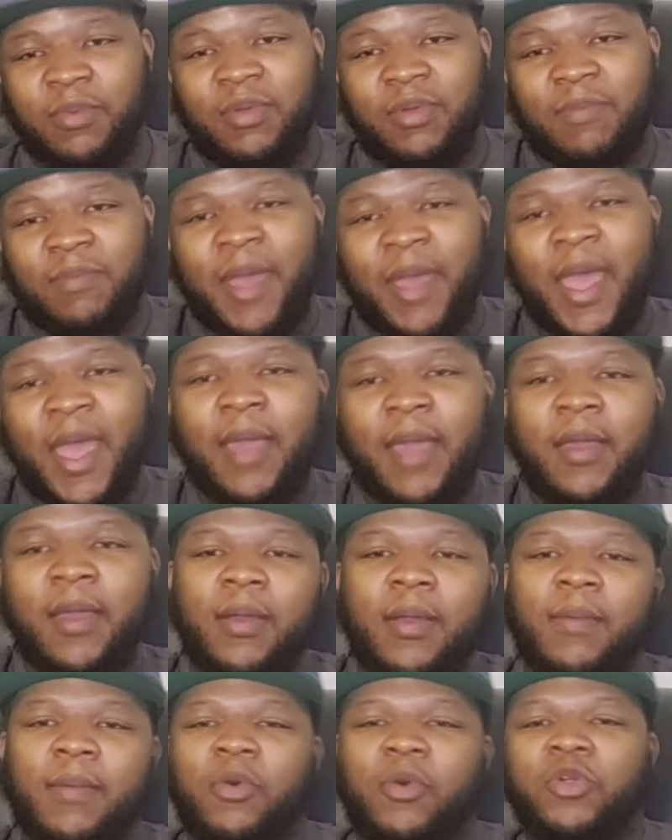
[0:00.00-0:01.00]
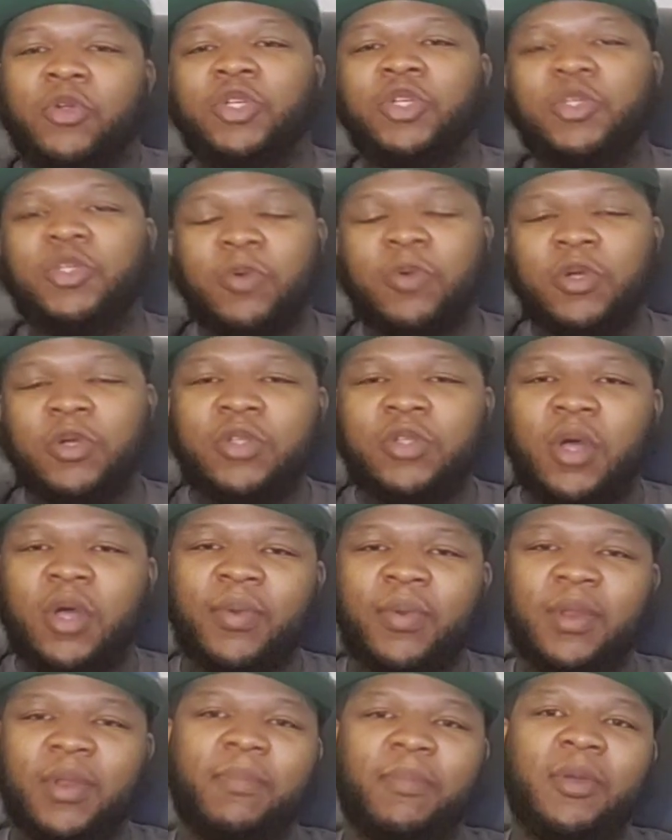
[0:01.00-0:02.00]
But we back. Mercy Sports
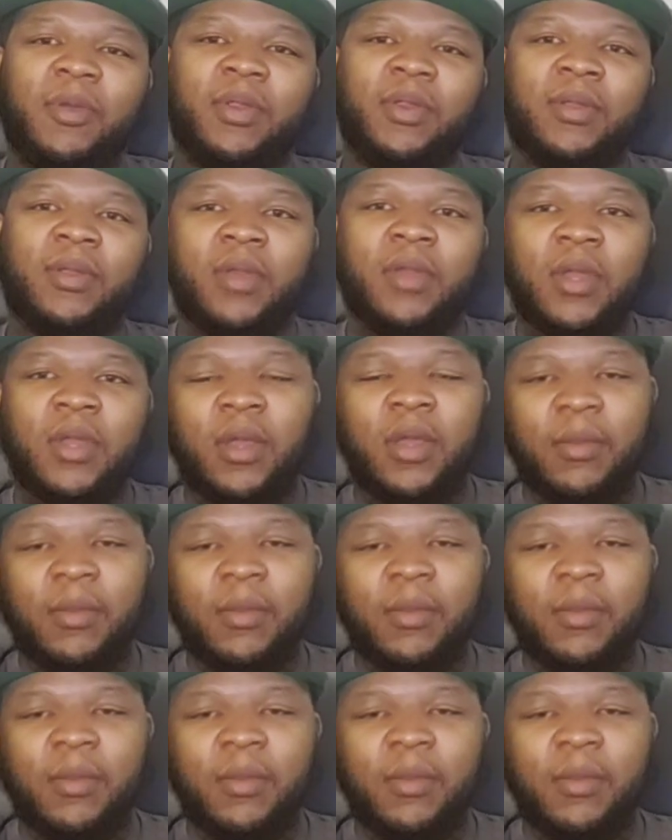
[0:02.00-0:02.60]
Talk in the building.